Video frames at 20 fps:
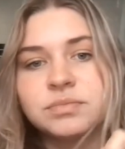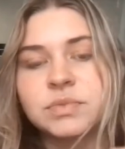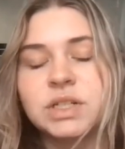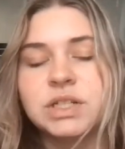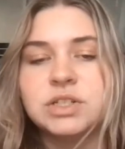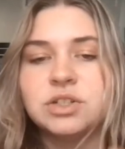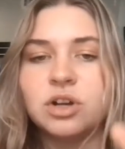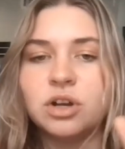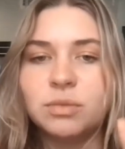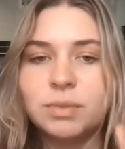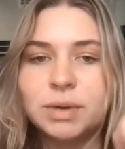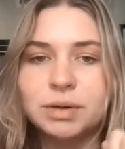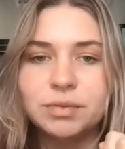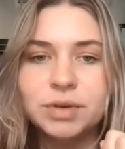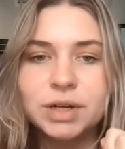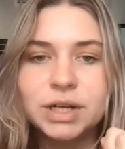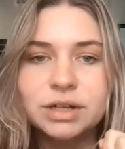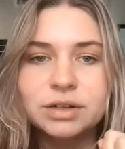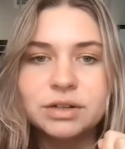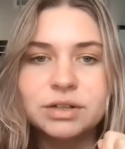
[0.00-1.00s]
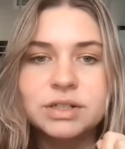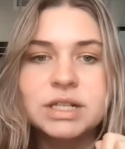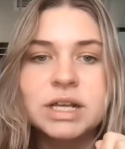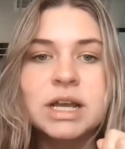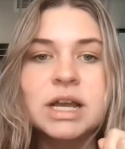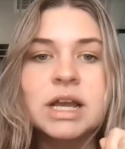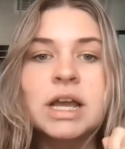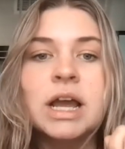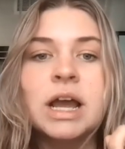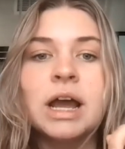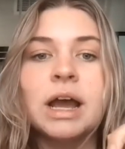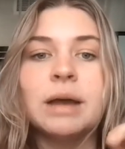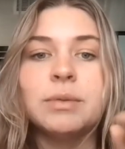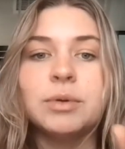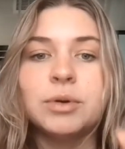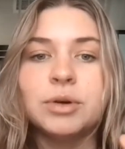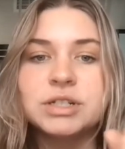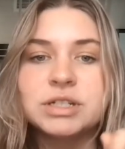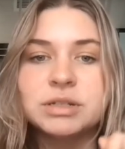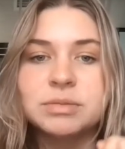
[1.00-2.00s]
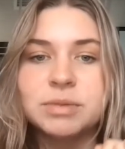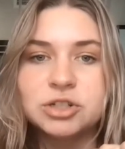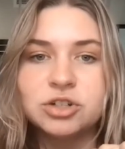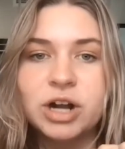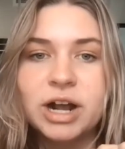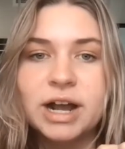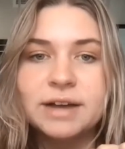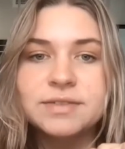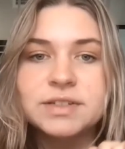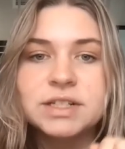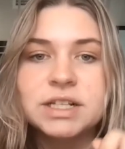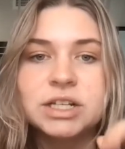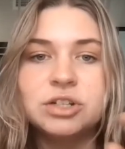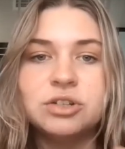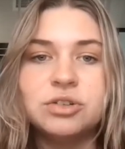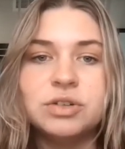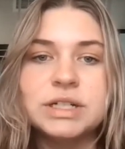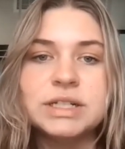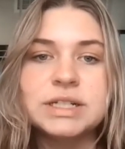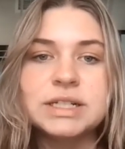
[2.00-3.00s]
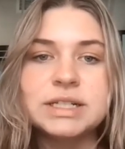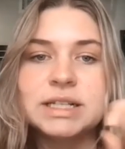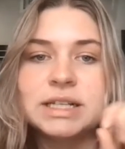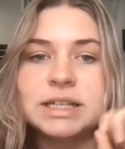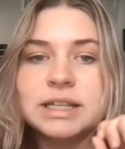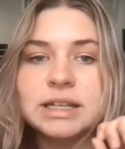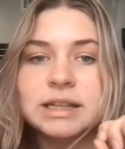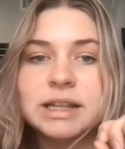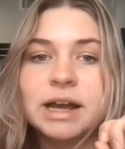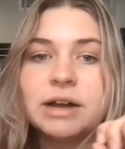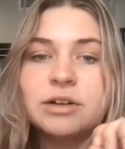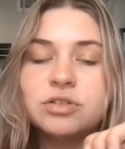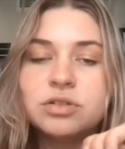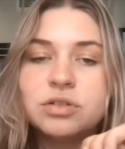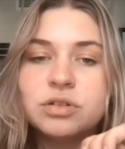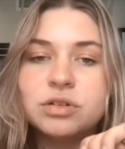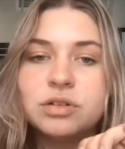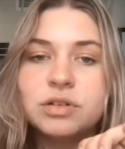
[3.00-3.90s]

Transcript: These are all my reels. I'm going to my drafts and you can see that